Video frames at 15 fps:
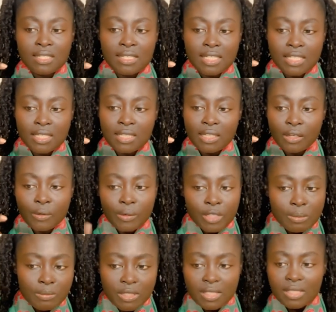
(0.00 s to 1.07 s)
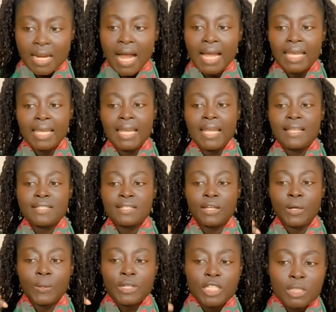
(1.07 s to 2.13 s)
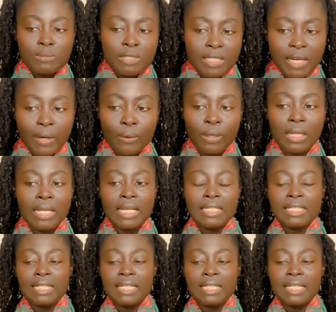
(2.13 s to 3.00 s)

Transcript: this, the Christmas stockings, the Christmas caroling,